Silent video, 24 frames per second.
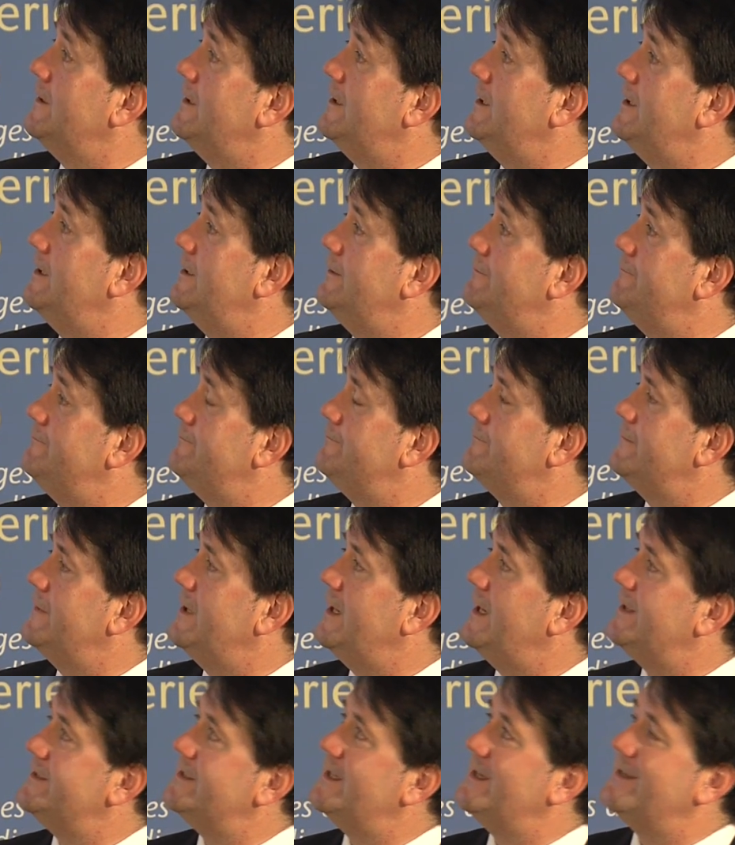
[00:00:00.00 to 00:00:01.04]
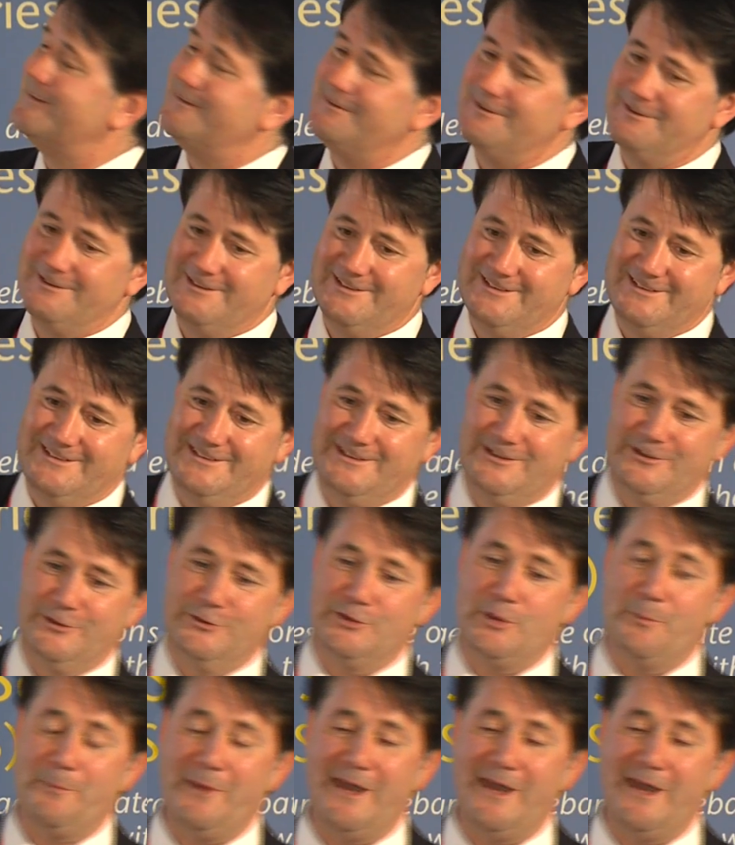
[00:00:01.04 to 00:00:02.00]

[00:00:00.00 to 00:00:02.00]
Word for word: Um, and then on the